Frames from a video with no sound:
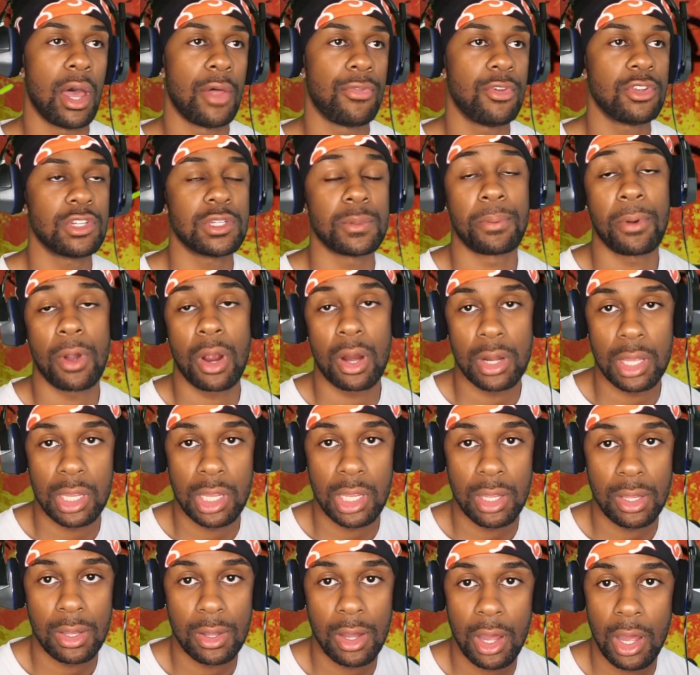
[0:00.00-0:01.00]
there's a
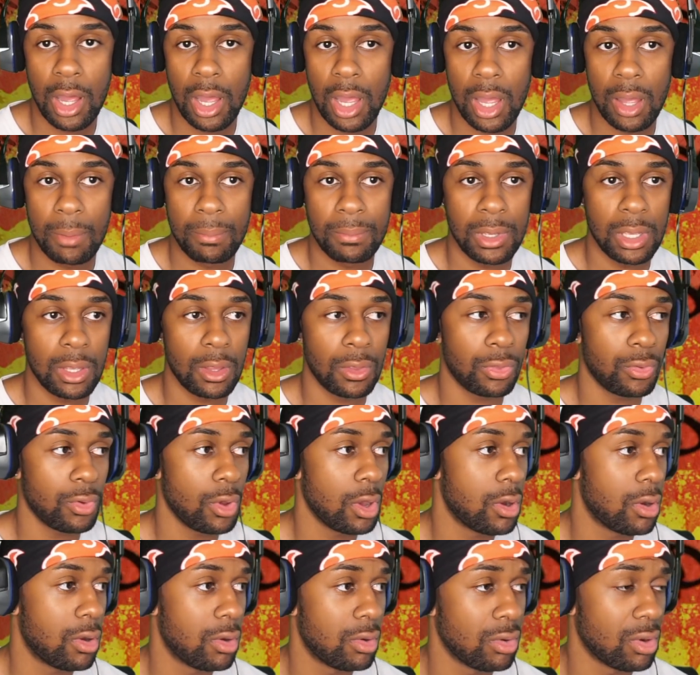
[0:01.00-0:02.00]
party being
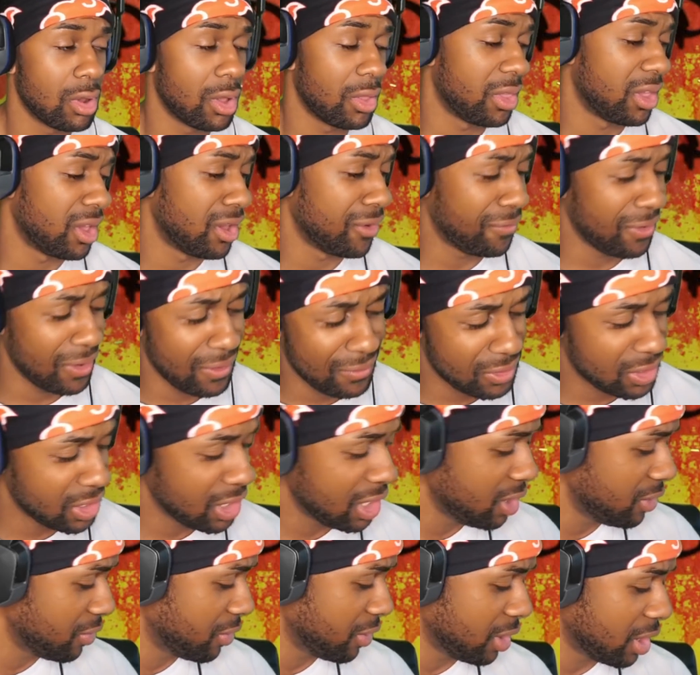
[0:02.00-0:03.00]
thrown on the
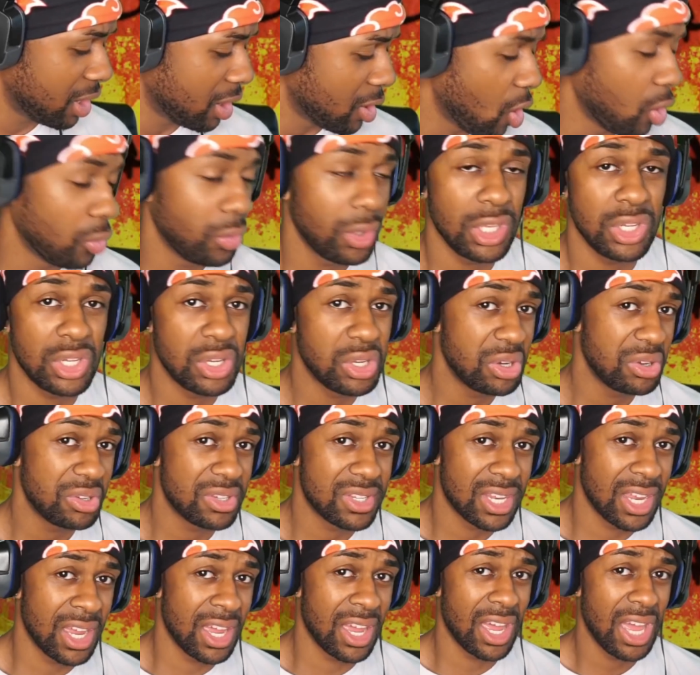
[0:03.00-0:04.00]
15th, only
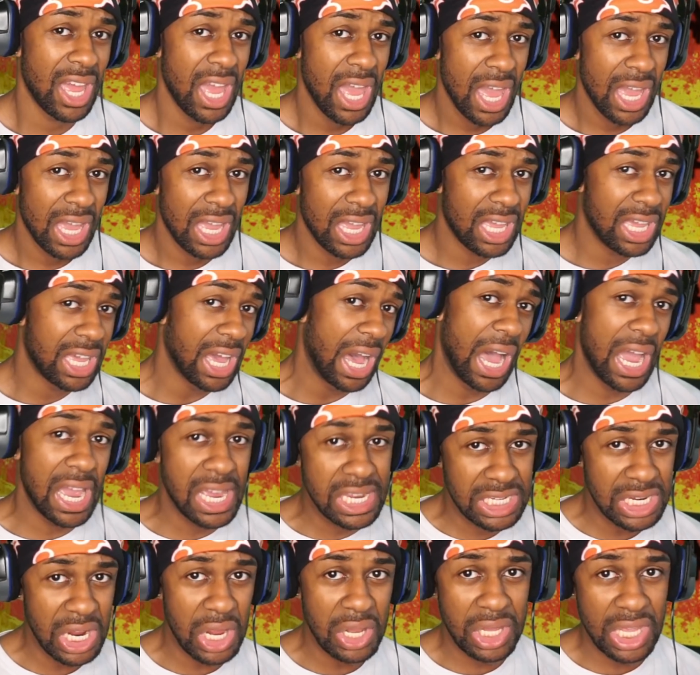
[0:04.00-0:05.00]
dudes.
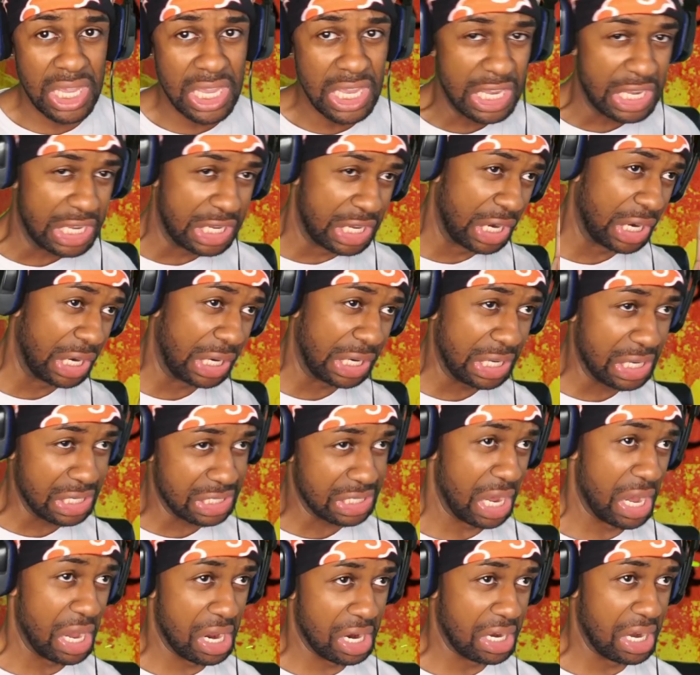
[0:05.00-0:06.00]
Guys only, girls
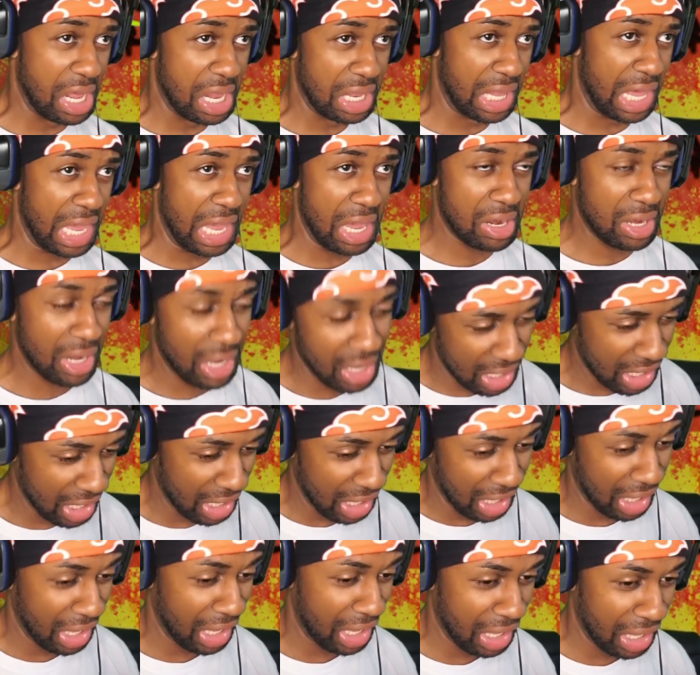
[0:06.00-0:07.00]
aren't allowed.
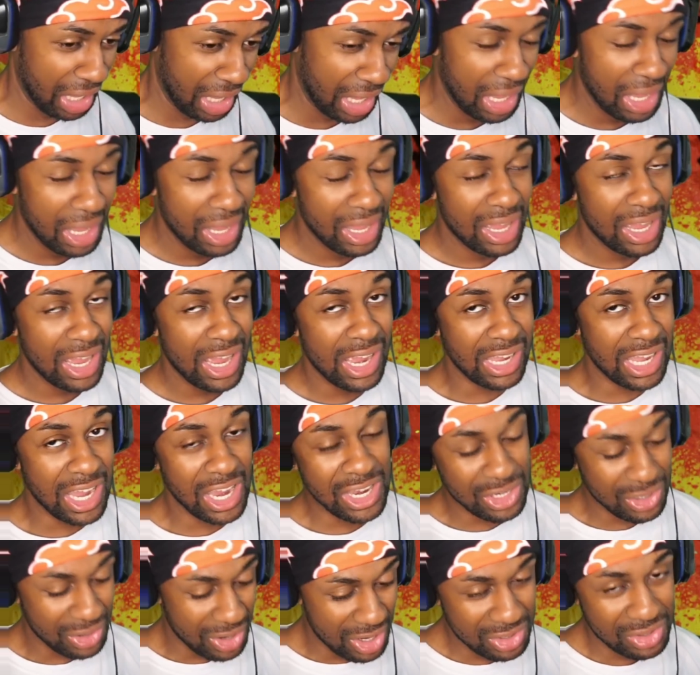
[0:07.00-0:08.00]
In
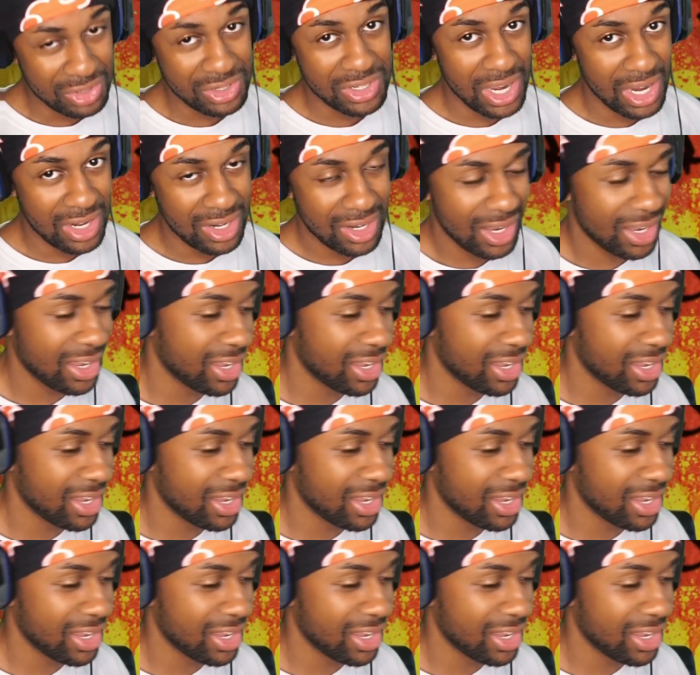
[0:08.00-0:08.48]
case you're interested.